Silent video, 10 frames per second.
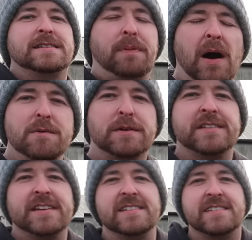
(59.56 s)
to buy one
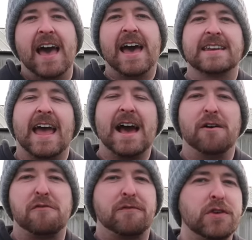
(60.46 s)
of these and
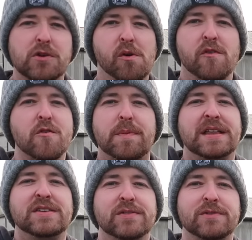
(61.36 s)
how few of
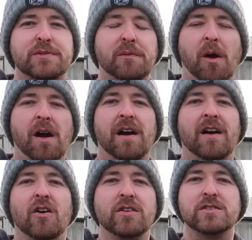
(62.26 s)
opinions
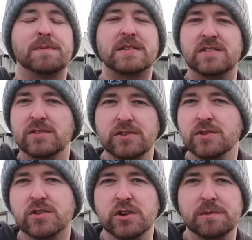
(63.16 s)
were on, especially on
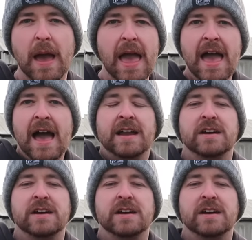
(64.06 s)
YouTube, and